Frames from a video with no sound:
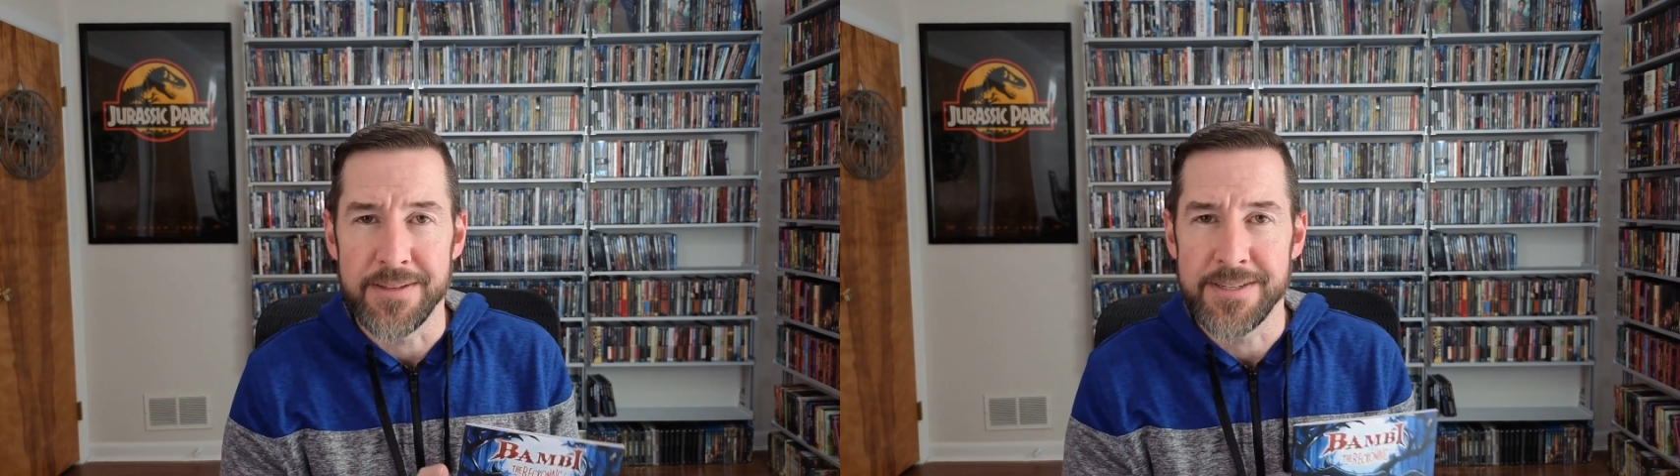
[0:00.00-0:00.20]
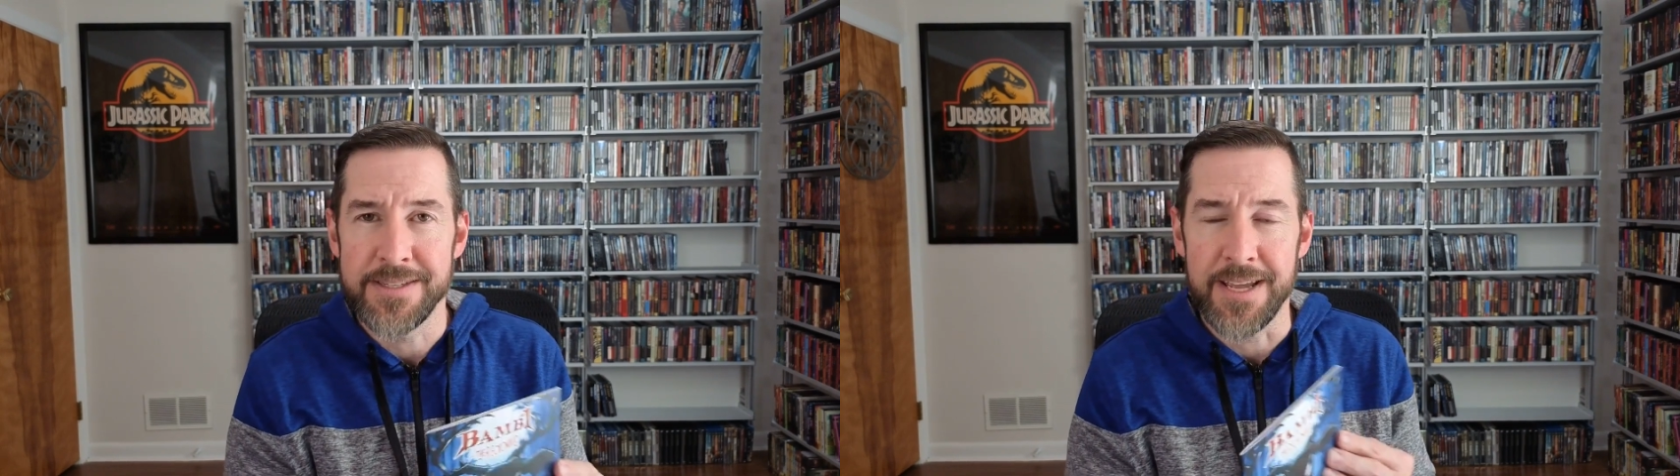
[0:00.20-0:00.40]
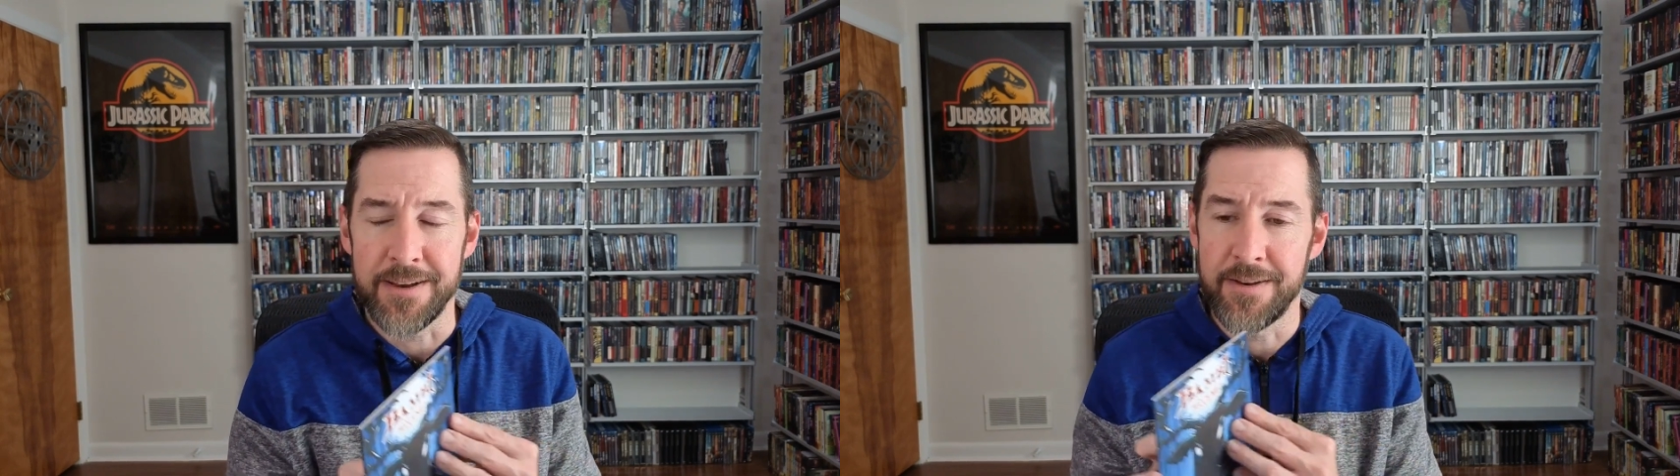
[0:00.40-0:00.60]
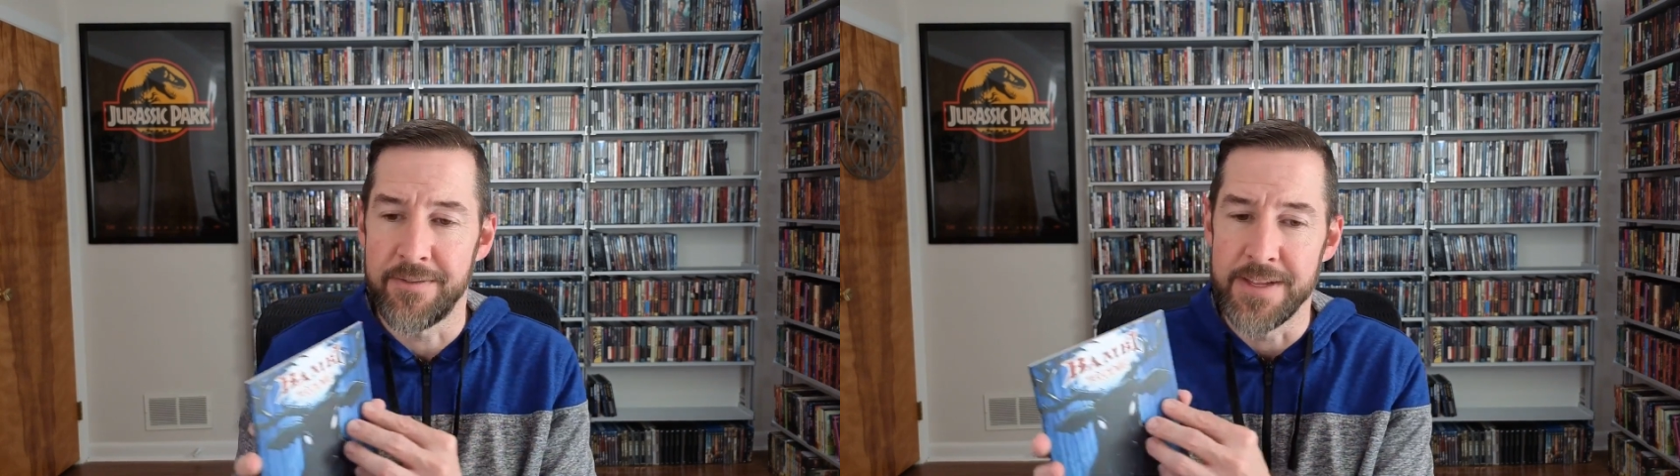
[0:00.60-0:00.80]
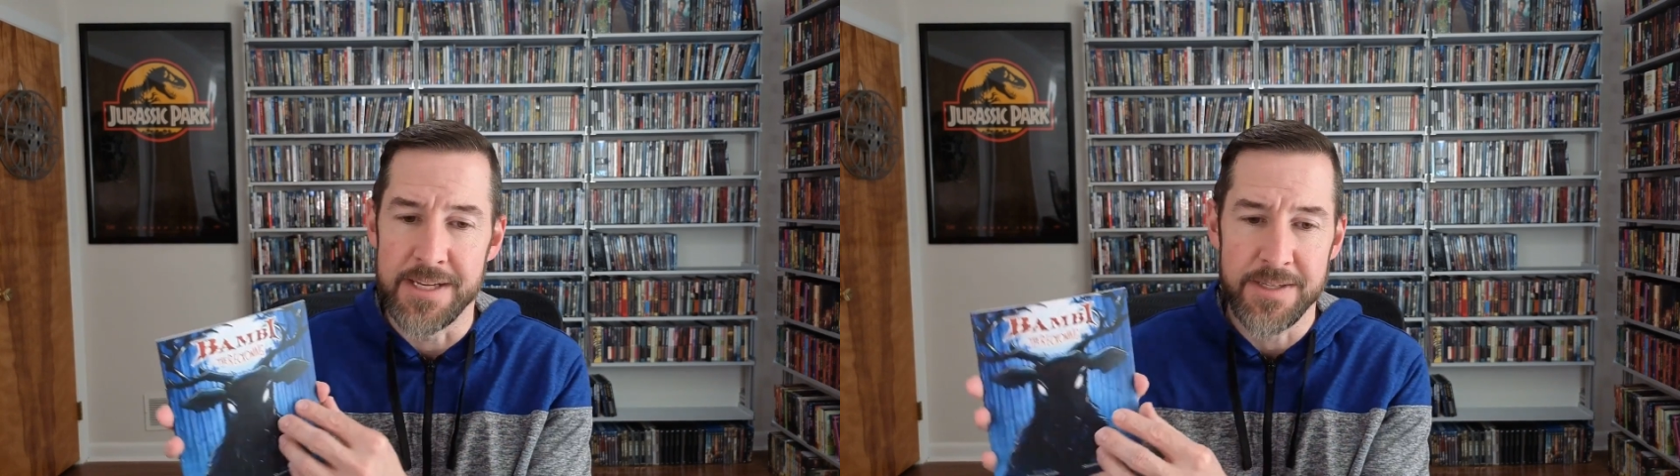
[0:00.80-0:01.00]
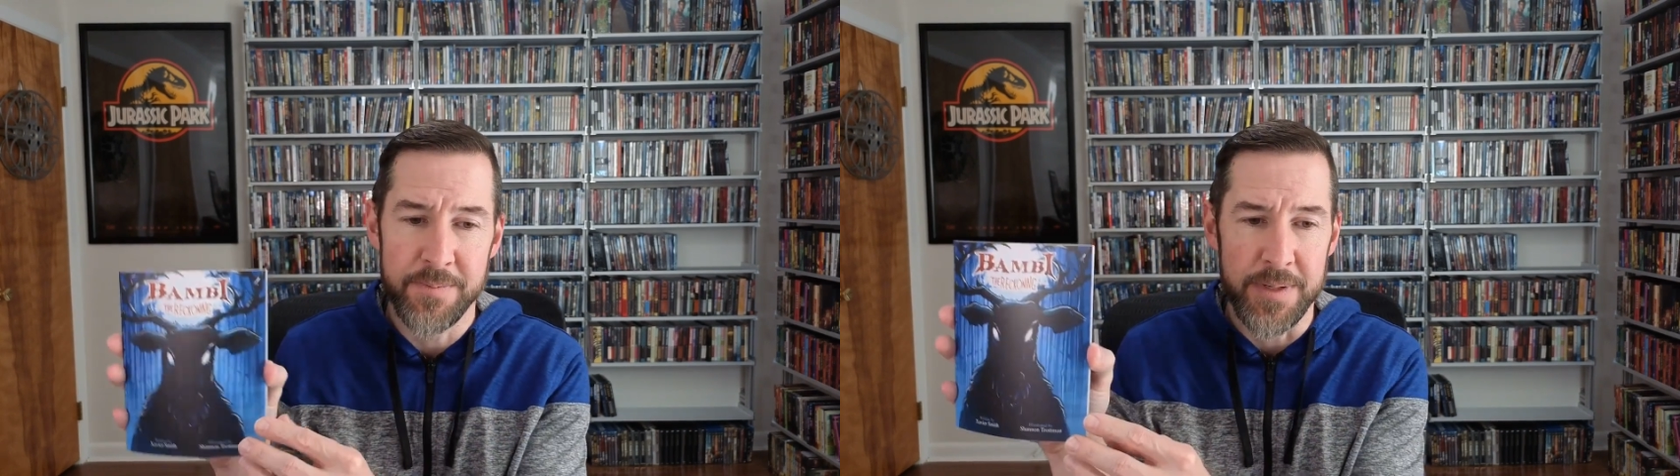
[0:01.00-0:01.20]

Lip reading: the set of these.